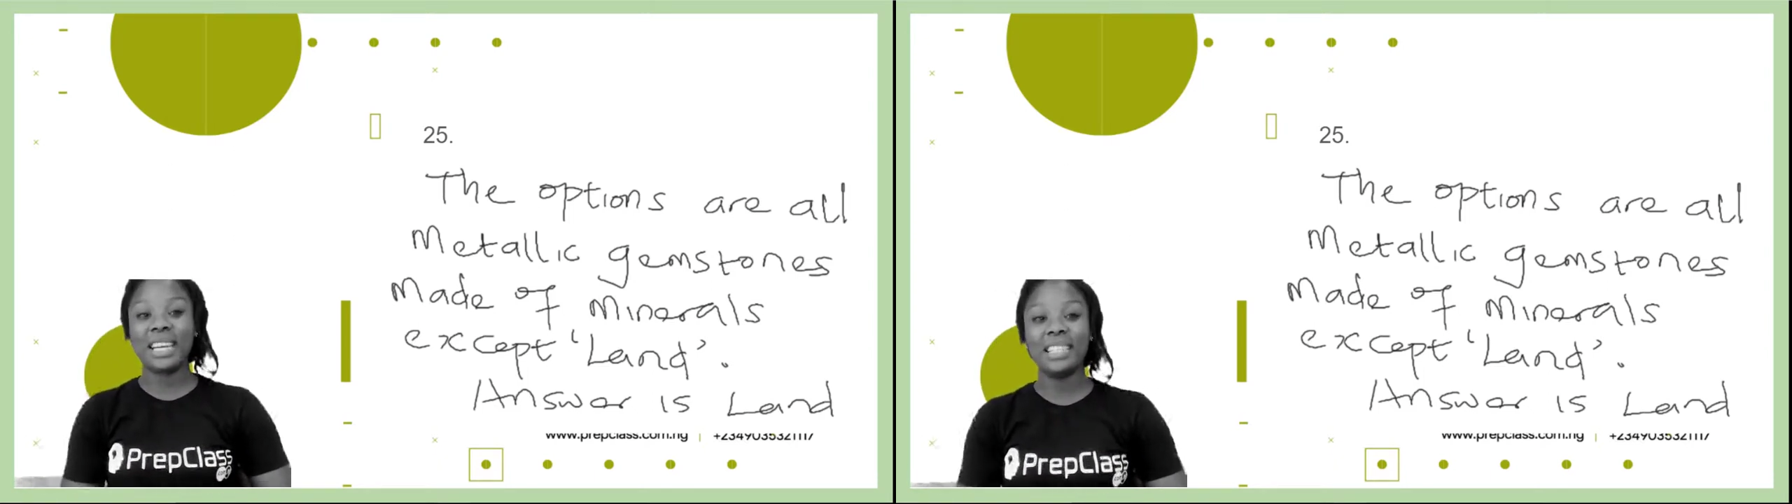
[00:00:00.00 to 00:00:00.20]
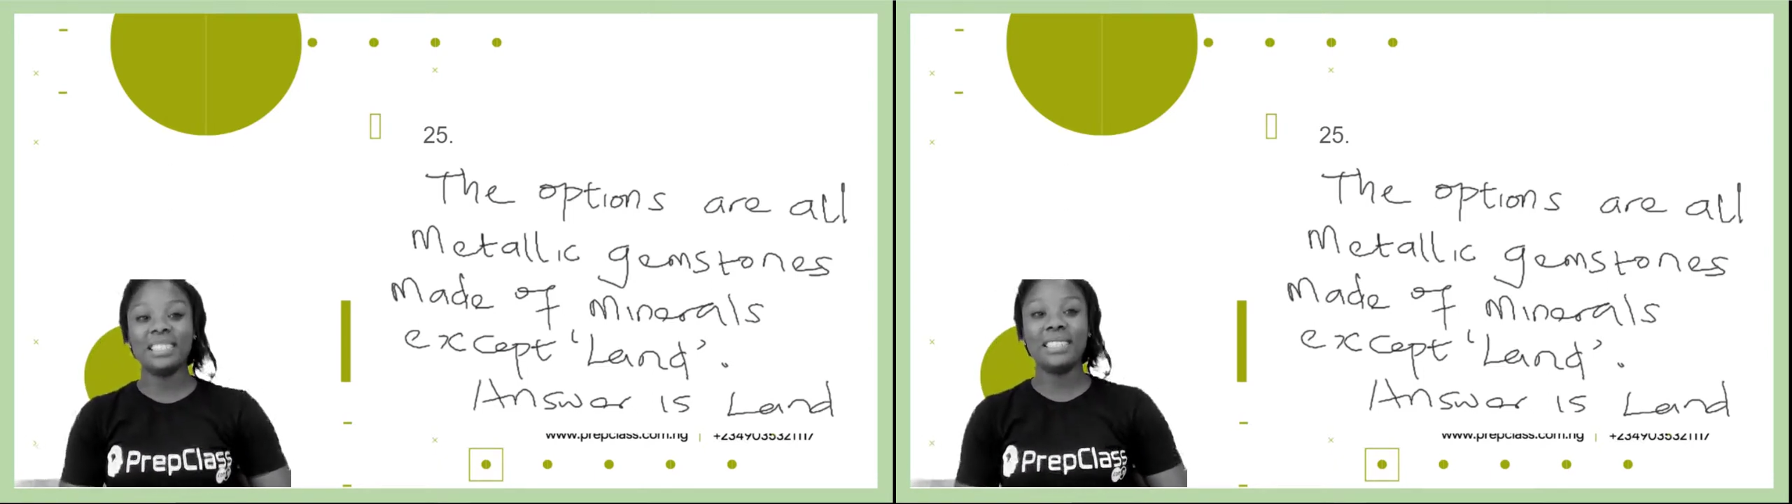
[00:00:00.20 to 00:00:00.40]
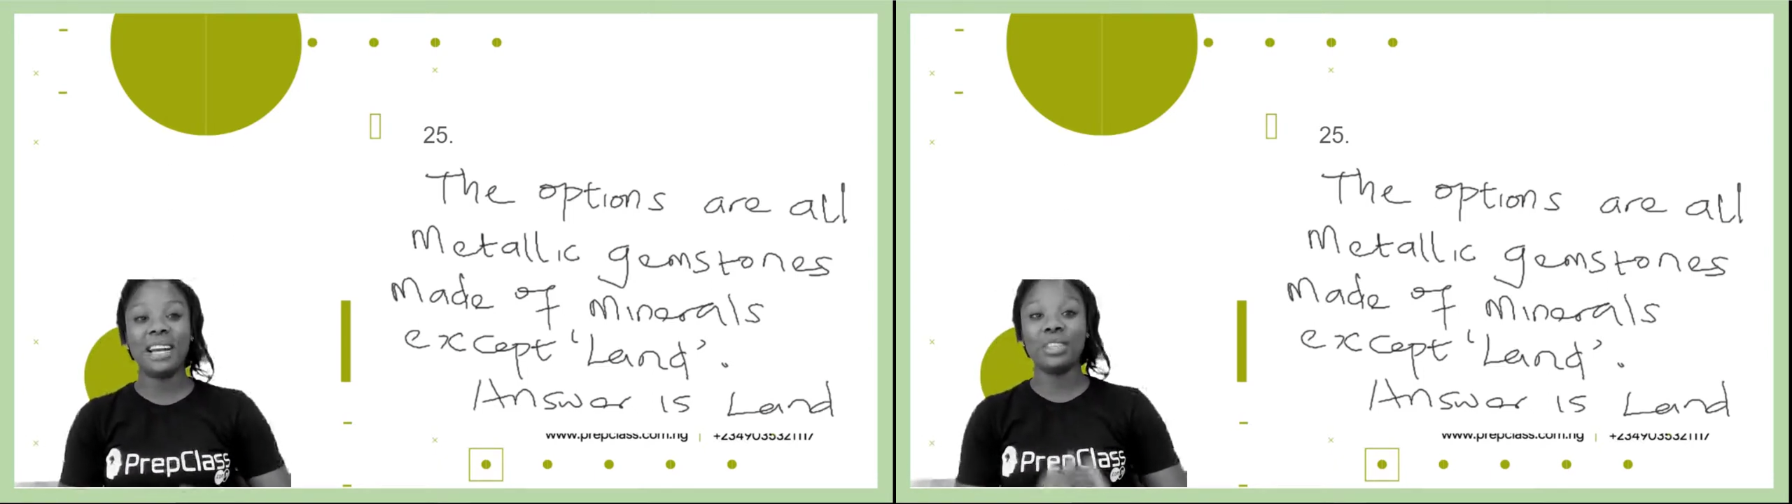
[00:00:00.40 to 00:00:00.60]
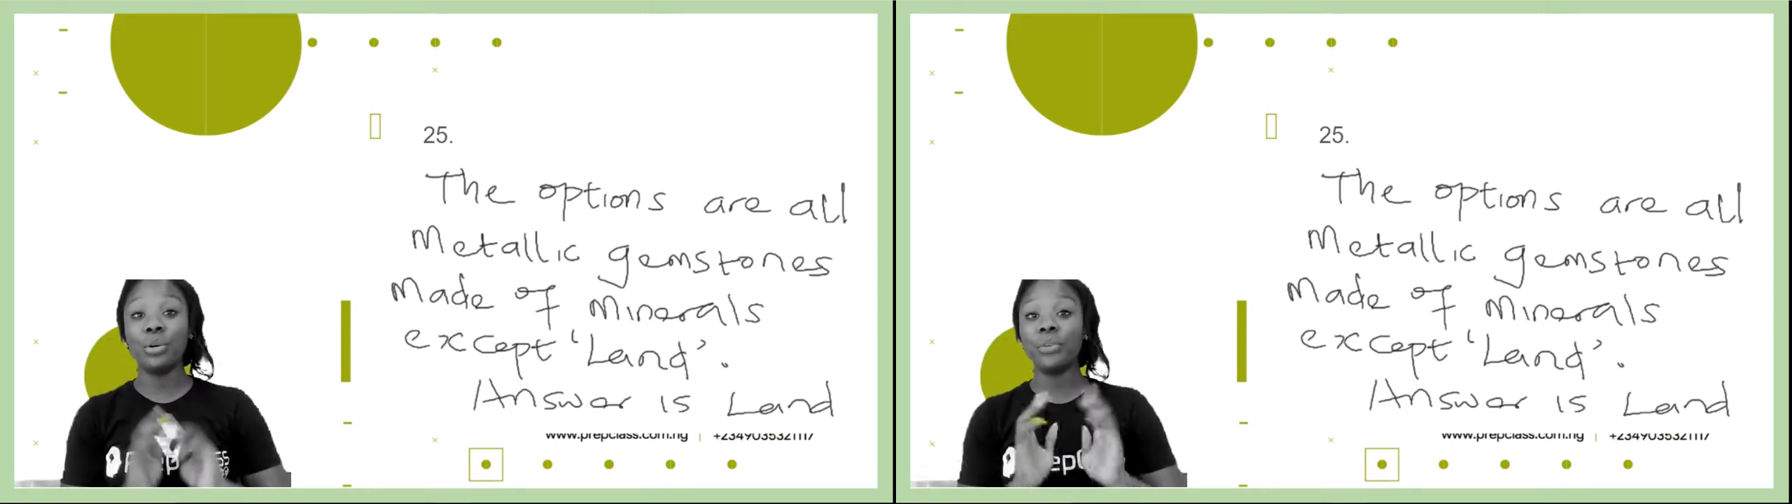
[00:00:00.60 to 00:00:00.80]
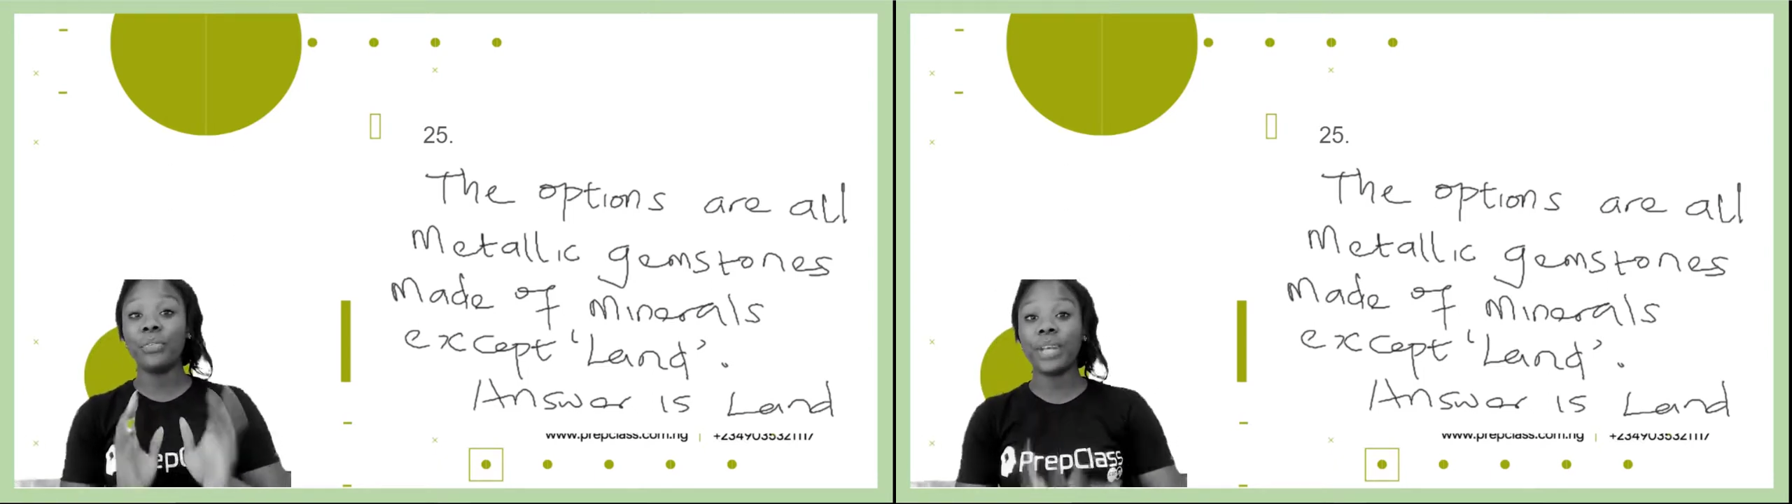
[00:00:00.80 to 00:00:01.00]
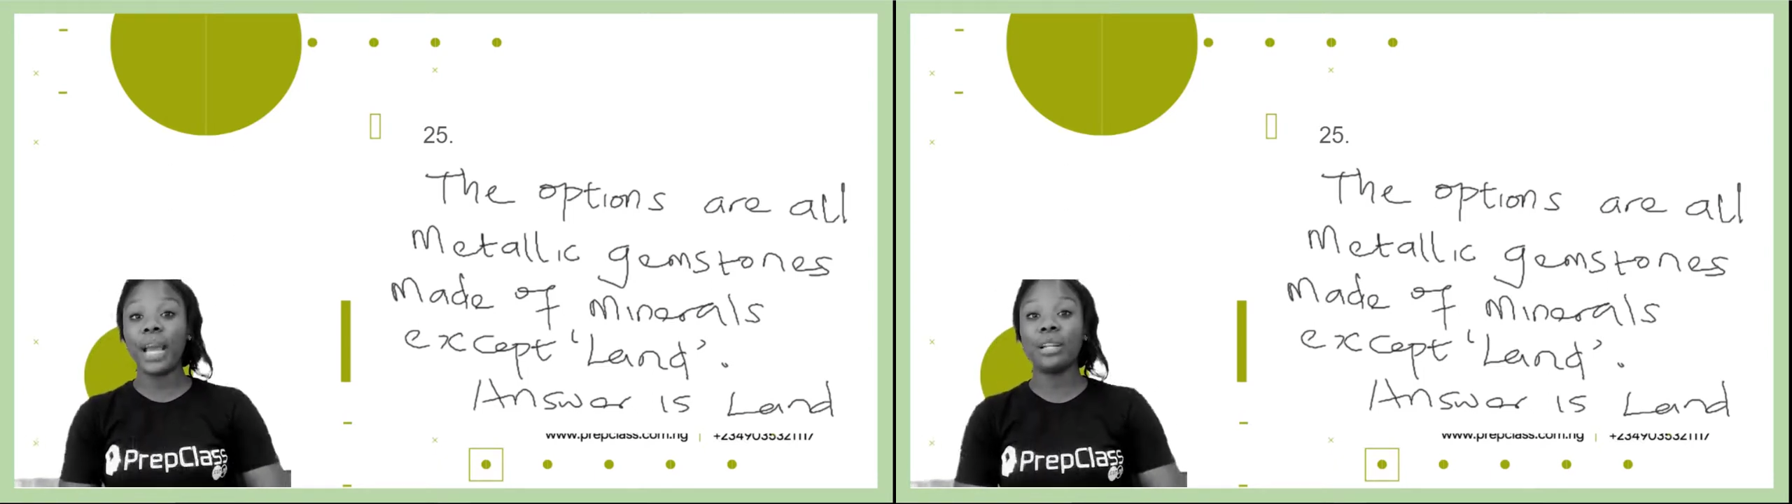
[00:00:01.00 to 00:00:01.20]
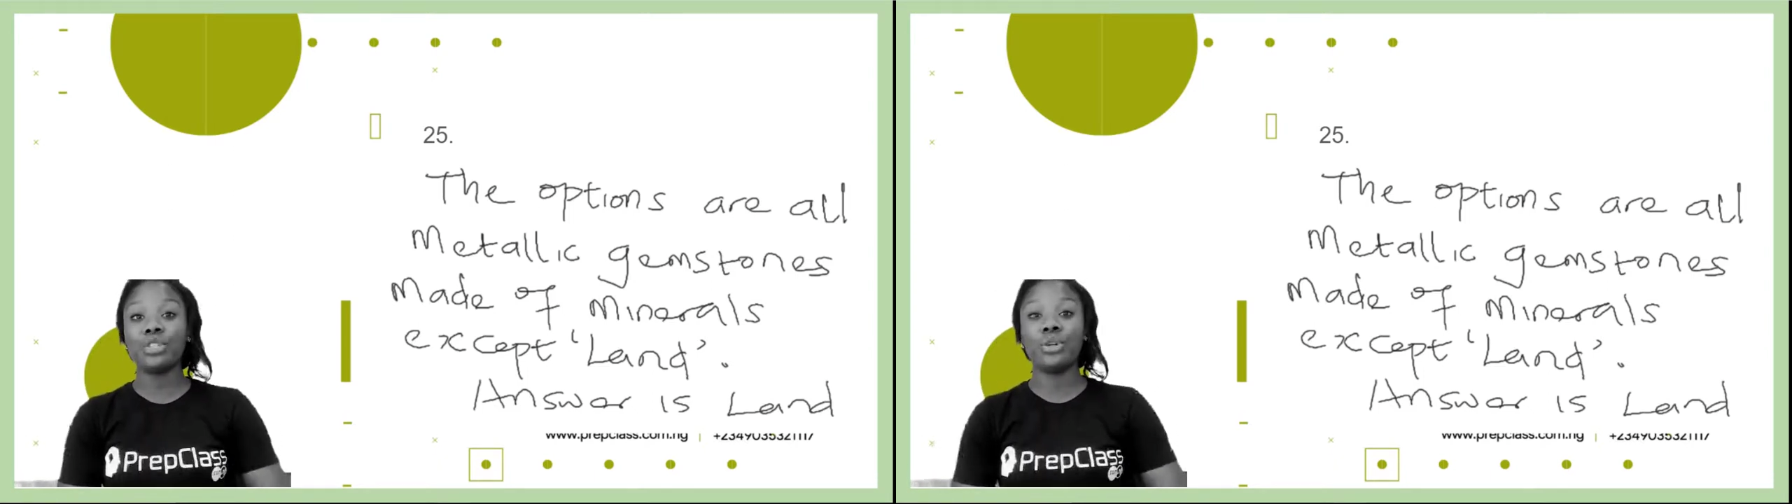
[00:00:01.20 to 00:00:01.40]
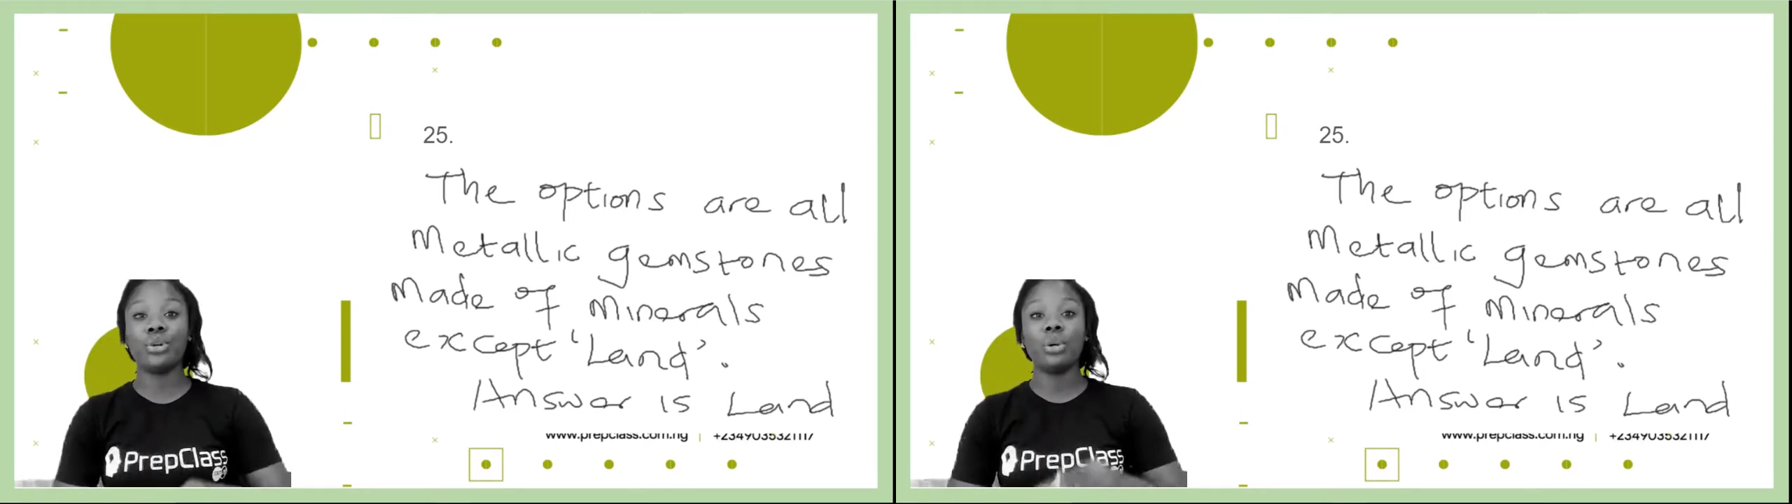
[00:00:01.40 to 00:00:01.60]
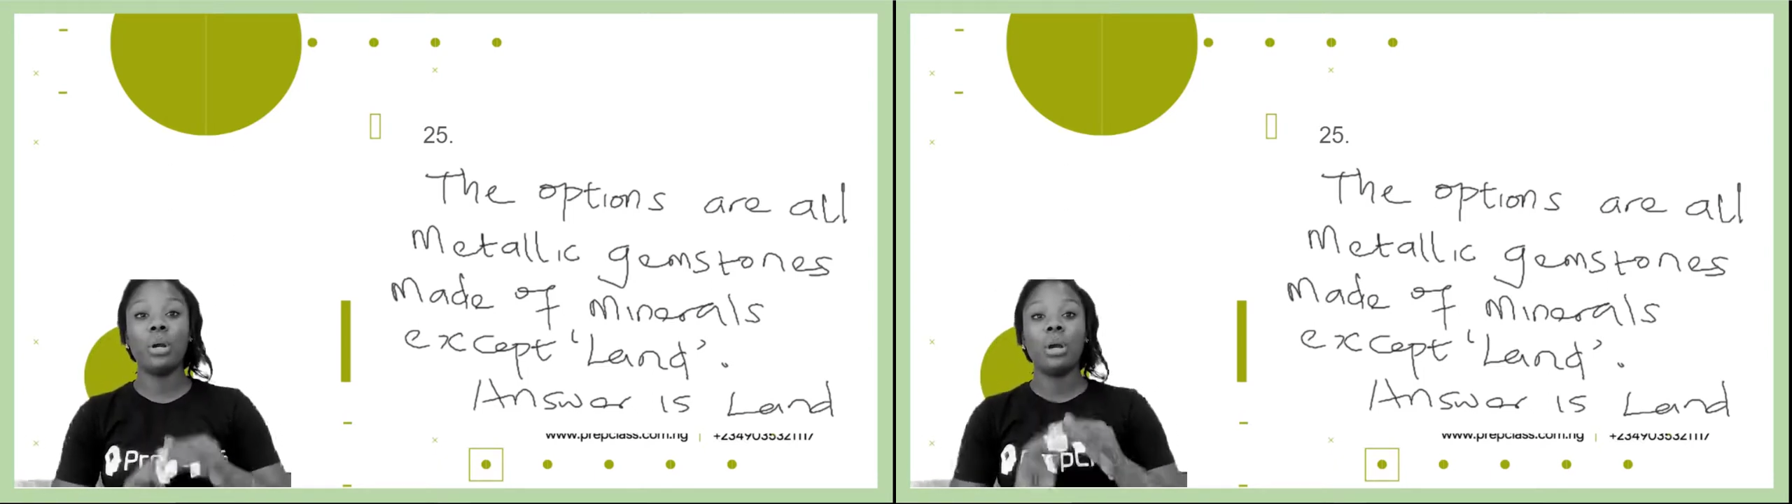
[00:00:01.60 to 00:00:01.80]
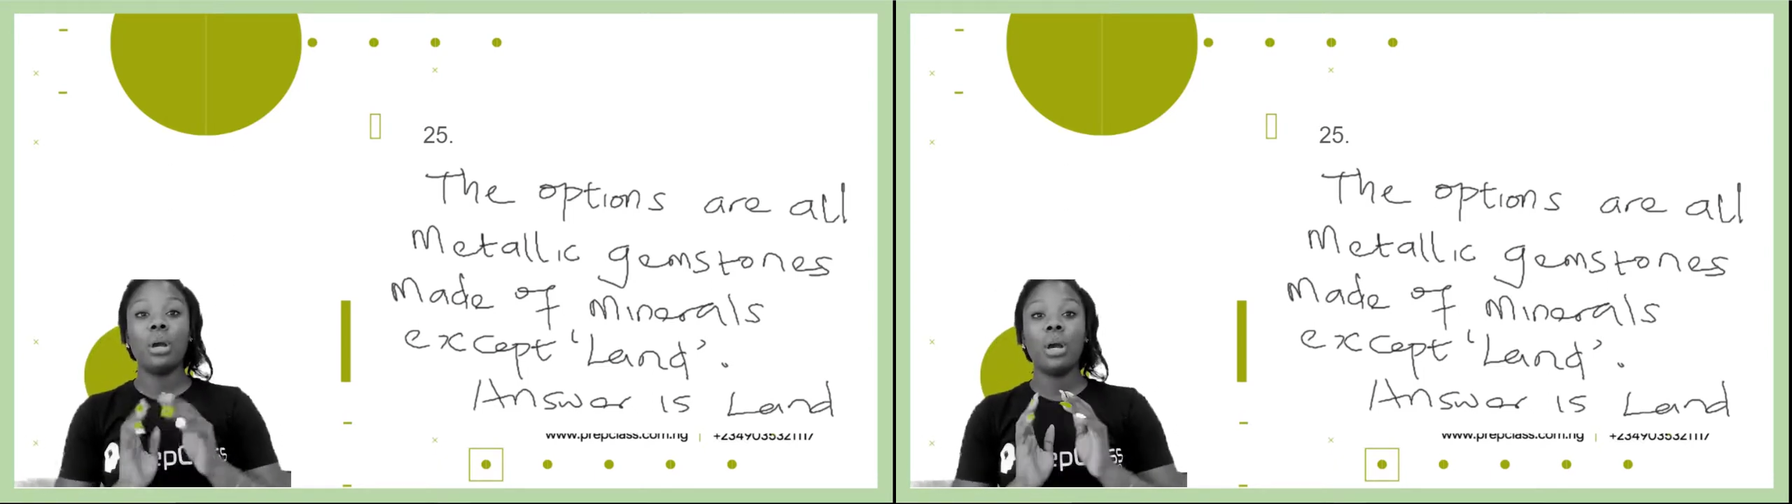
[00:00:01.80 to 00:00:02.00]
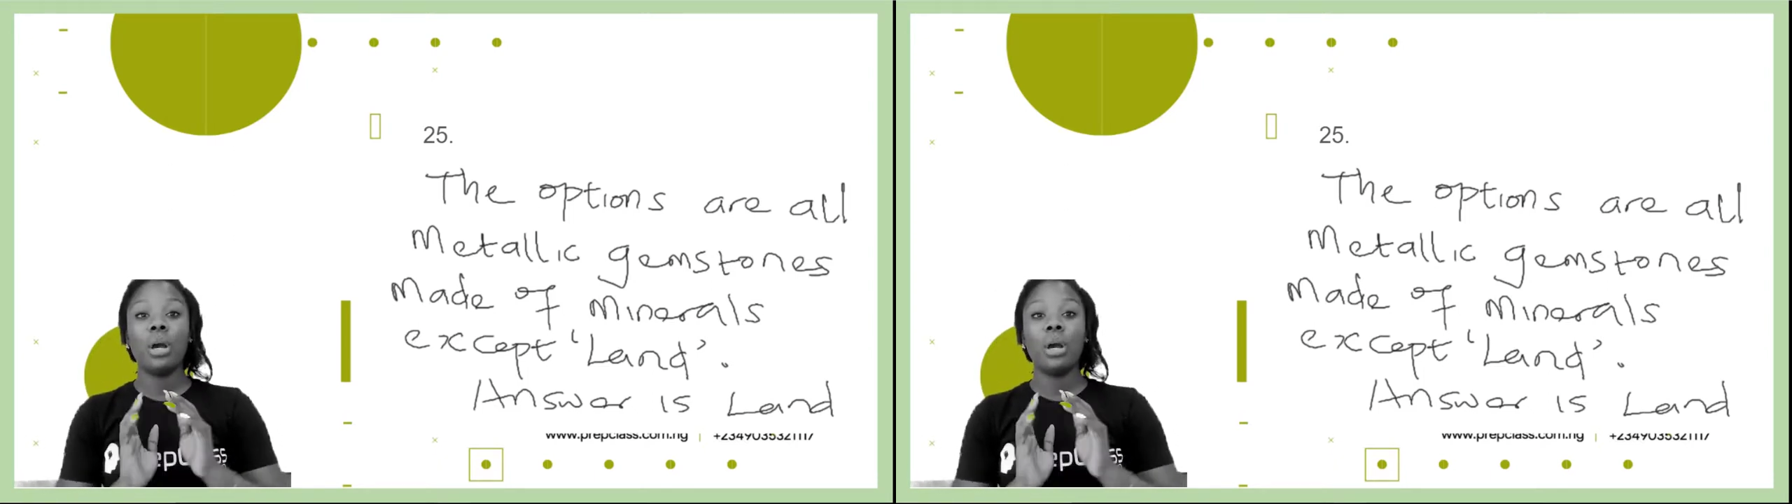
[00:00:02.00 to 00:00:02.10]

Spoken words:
And don't forget to